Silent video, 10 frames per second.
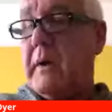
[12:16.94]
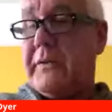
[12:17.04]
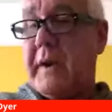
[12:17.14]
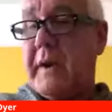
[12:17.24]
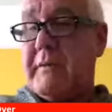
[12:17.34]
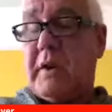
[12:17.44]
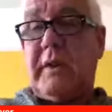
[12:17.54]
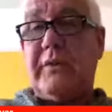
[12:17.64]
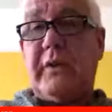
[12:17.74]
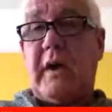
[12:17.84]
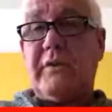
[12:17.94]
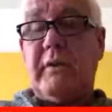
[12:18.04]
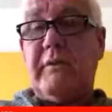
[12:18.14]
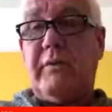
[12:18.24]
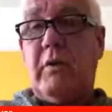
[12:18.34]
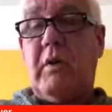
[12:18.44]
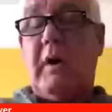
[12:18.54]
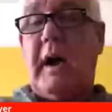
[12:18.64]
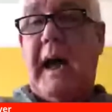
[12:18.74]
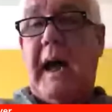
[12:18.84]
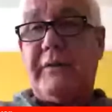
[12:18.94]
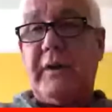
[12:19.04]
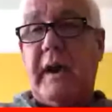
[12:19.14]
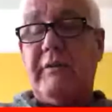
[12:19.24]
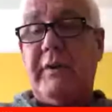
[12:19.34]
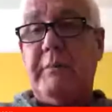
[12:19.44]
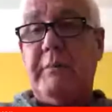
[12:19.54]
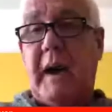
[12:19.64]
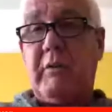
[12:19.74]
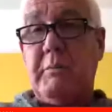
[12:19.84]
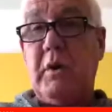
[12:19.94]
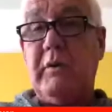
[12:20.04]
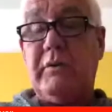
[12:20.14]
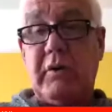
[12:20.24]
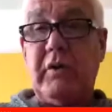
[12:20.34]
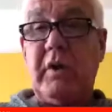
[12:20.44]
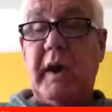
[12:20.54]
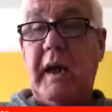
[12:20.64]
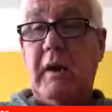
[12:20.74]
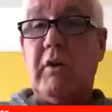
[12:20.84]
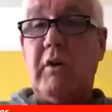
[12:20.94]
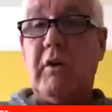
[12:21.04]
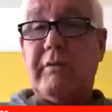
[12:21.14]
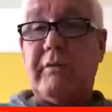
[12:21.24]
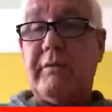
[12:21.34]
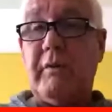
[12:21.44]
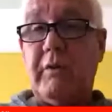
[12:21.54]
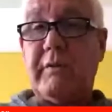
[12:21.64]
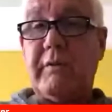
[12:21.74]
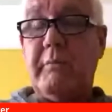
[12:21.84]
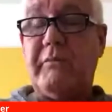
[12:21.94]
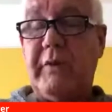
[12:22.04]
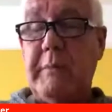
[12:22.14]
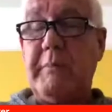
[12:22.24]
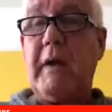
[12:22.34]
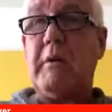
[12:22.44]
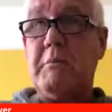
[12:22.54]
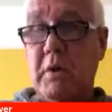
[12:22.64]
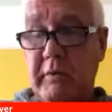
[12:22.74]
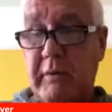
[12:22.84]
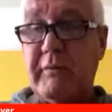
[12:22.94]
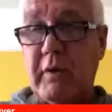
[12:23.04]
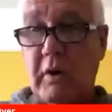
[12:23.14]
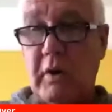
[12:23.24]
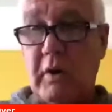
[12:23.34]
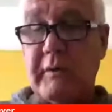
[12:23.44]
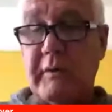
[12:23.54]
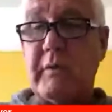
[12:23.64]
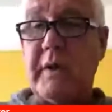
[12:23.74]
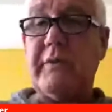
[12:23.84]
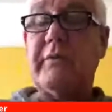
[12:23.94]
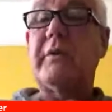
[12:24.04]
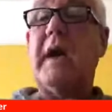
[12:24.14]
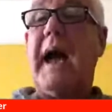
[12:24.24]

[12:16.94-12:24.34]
That's another discussion for how to get feedback removed, because you can get lots of feedback removed for lots of different reasons.